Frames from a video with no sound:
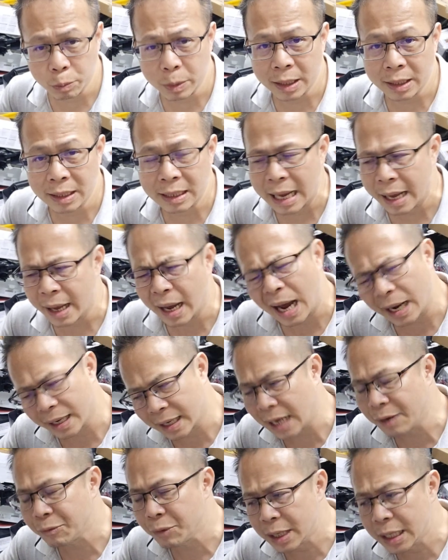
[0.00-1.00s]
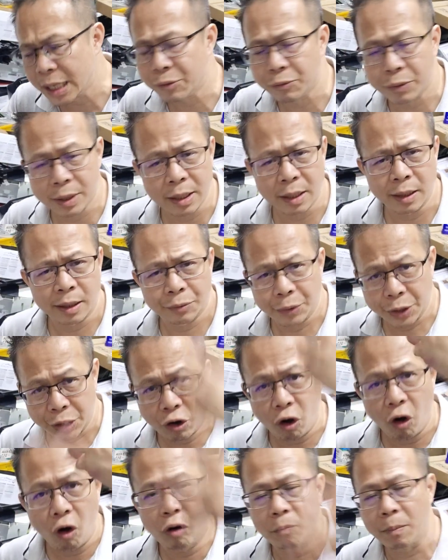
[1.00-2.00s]
to be I can't really
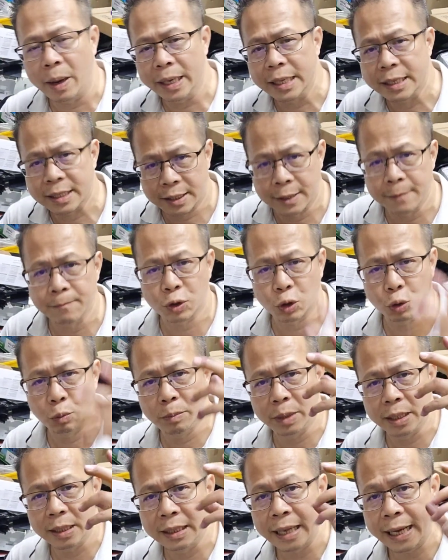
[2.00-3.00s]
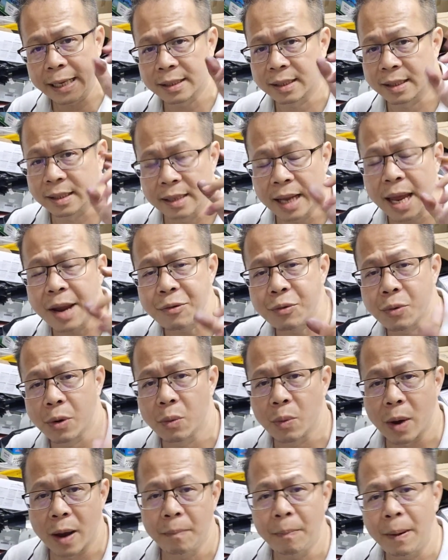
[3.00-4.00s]
recall, but it seems to be there a
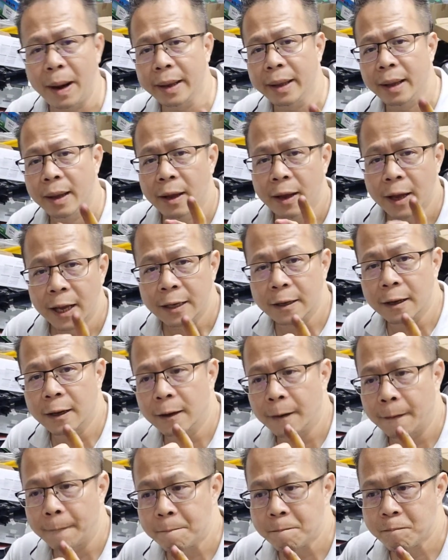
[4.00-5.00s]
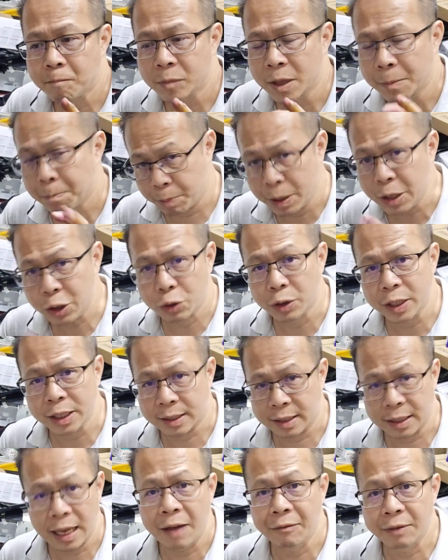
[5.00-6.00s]
scenario whereby the Purge unit
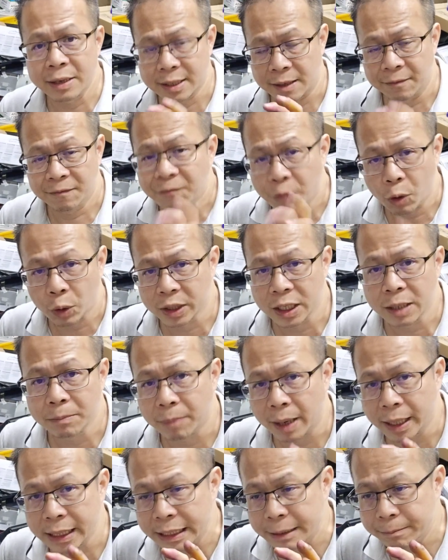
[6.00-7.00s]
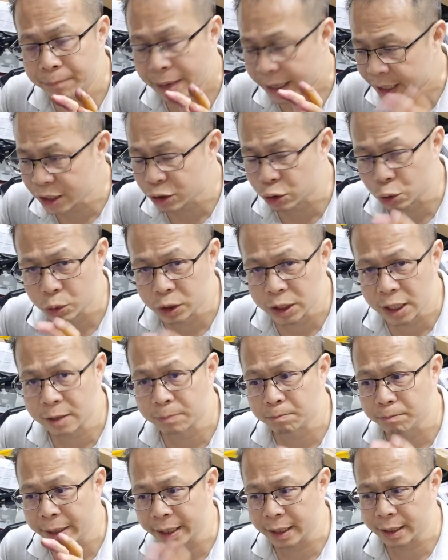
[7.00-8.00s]
is having some 40, but it managed to
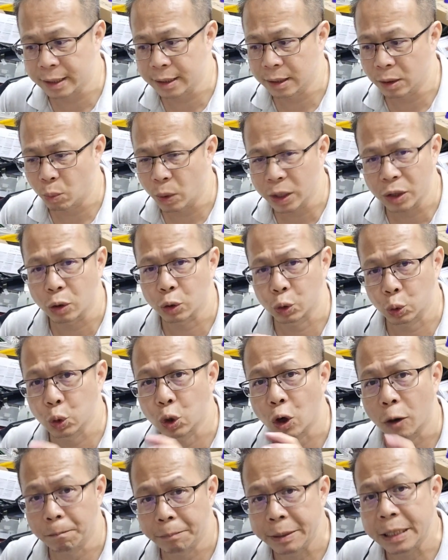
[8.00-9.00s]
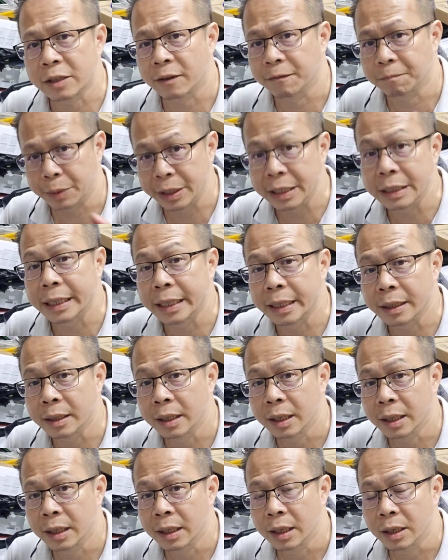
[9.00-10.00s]
just make 1 or 2 copies of printing.
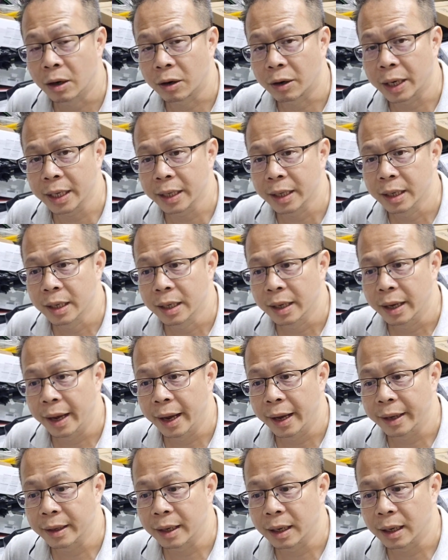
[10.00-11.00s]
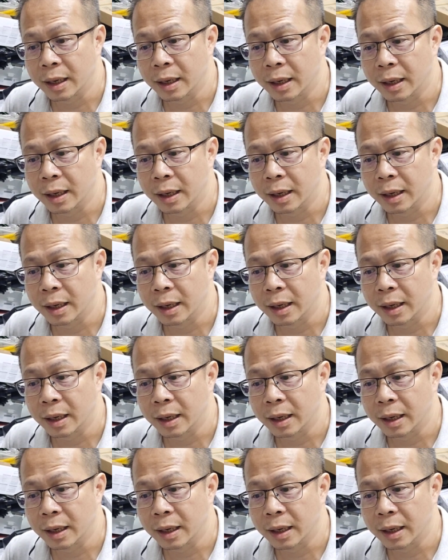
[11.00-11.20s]
All right, and